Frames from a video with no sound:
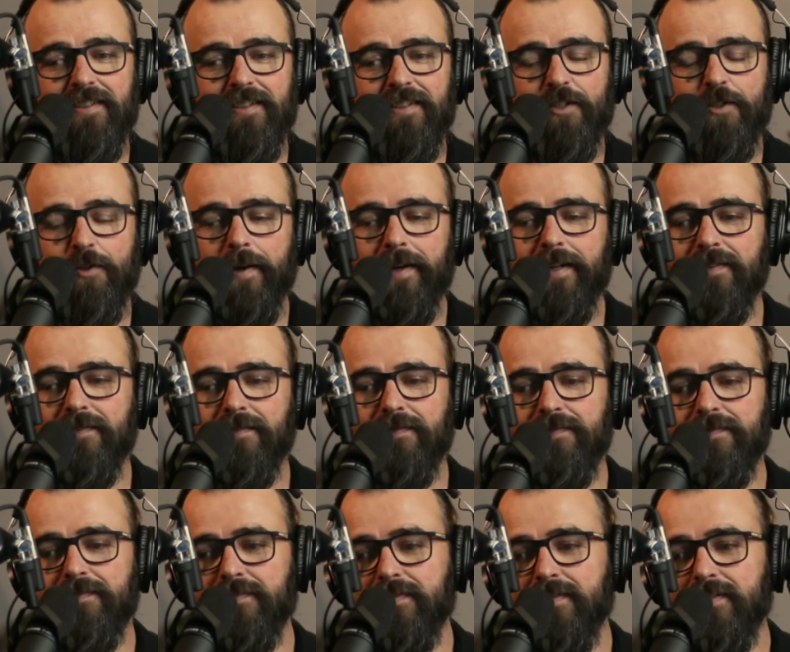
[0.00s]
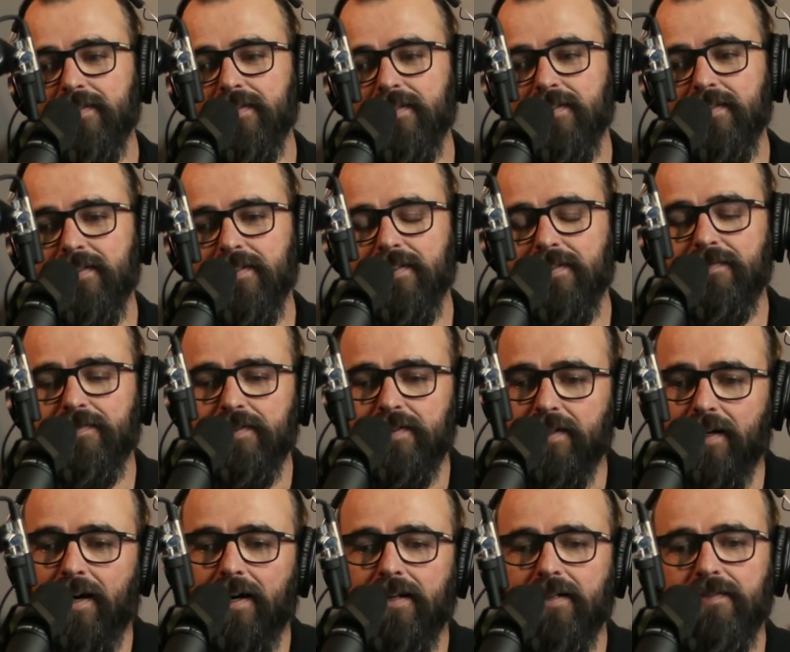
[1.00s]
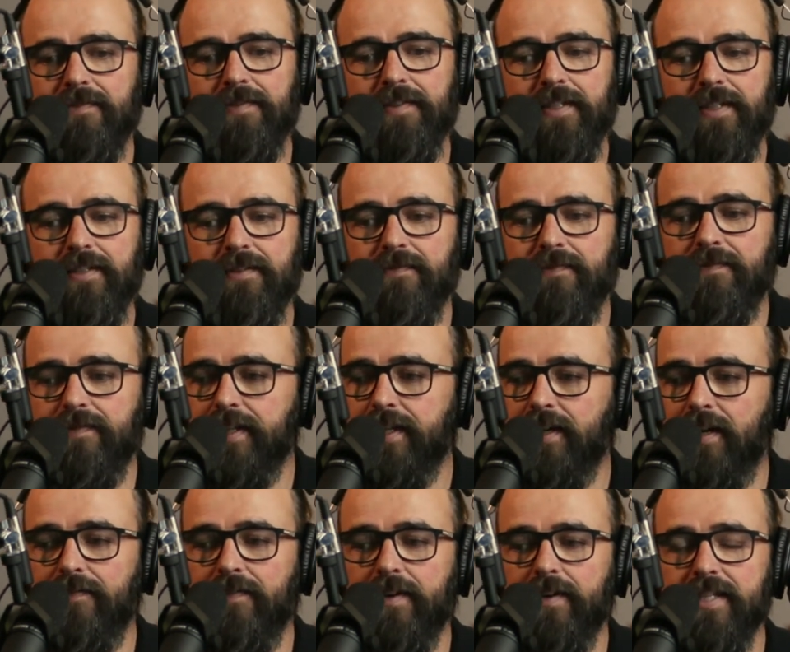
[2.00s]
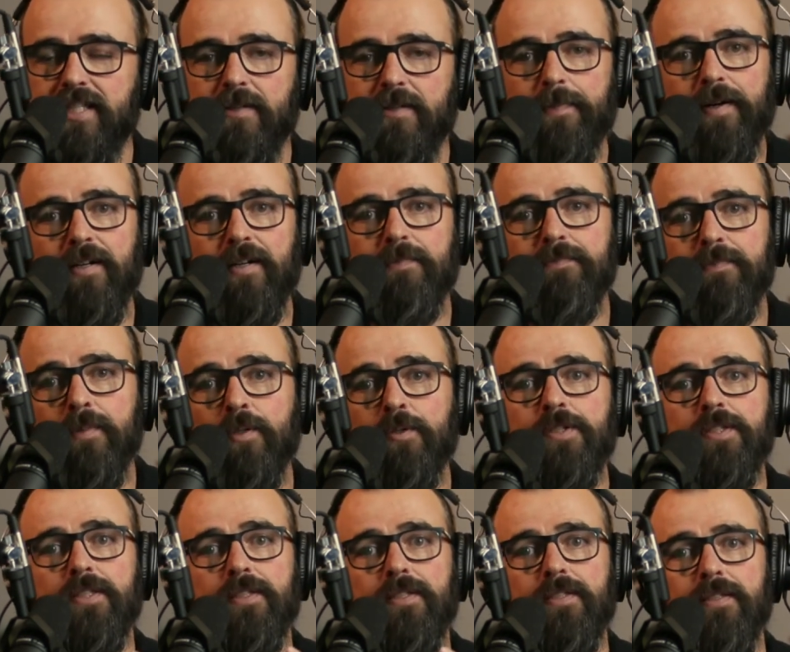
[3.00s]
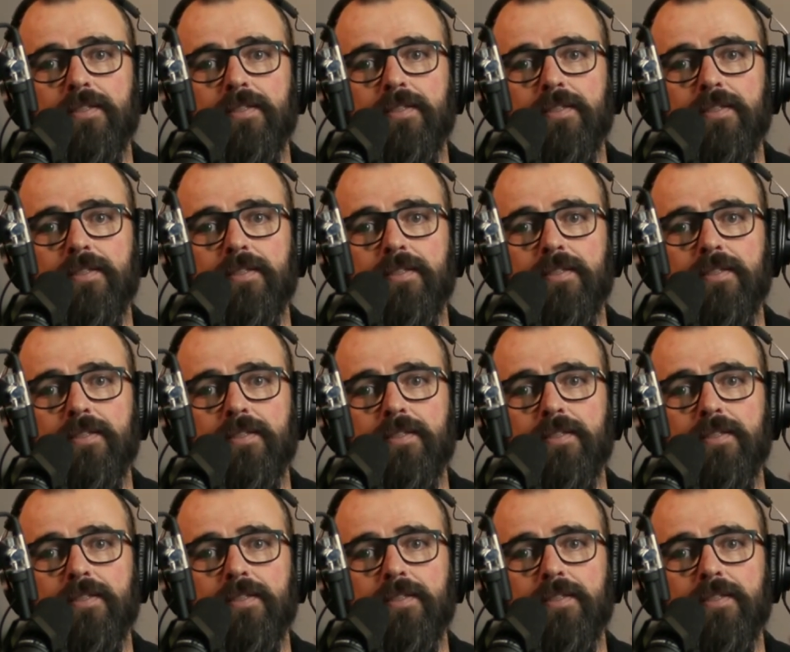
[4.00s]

Creative and photography and video, it's about emotion.